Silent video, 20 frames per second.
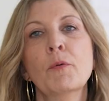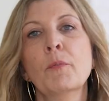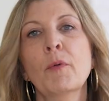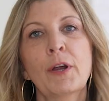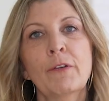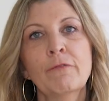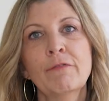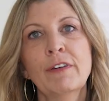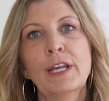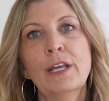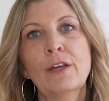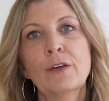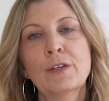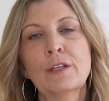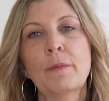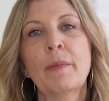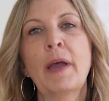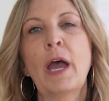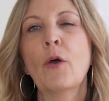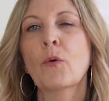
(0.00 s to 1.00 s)
For more
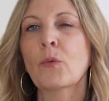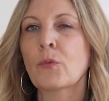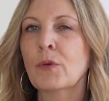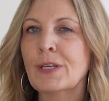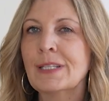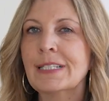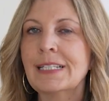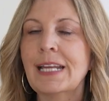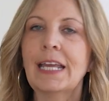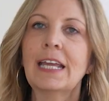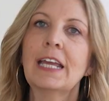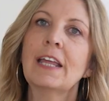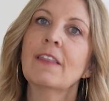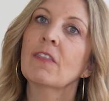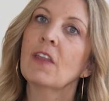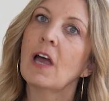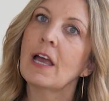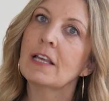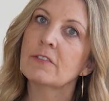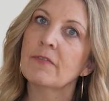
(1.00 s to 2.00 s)
videos about real estate
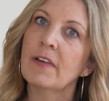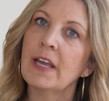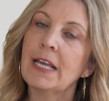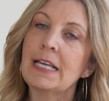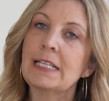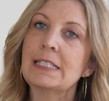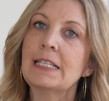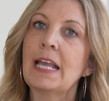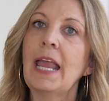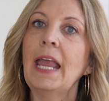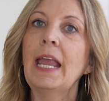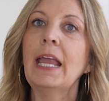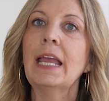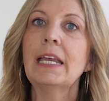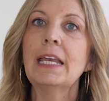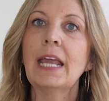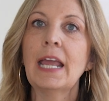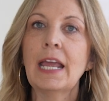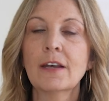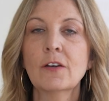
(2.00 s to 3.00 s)
in Las Vegas
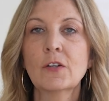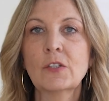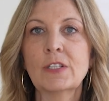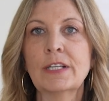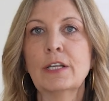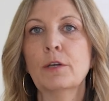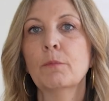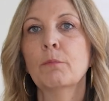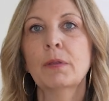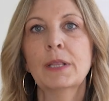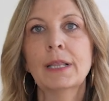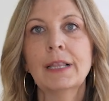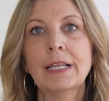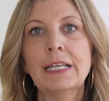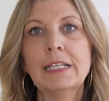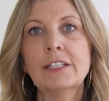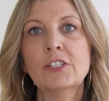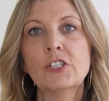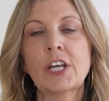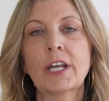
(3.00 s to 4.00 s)
and Henderson,
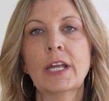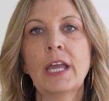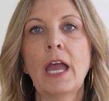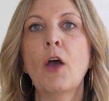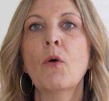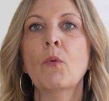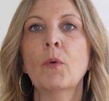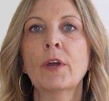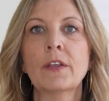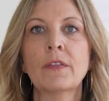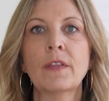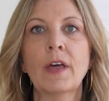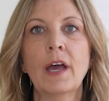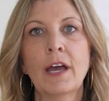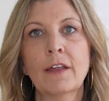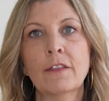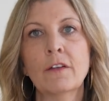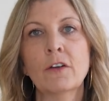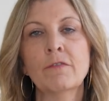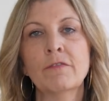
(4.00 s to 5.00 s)
please check out one of
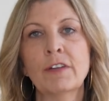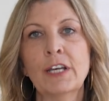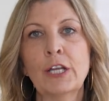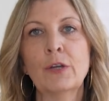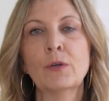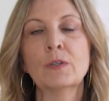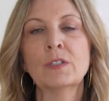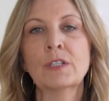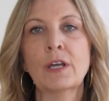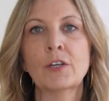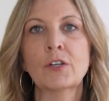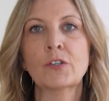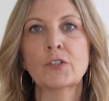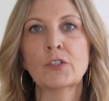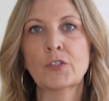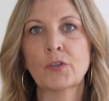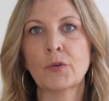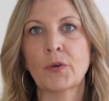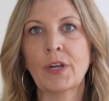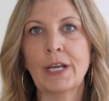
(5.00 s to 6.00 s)
the other videos on your
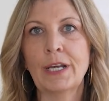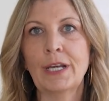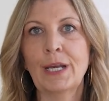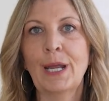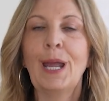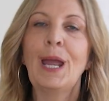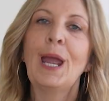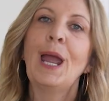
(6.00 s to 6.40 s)
screen.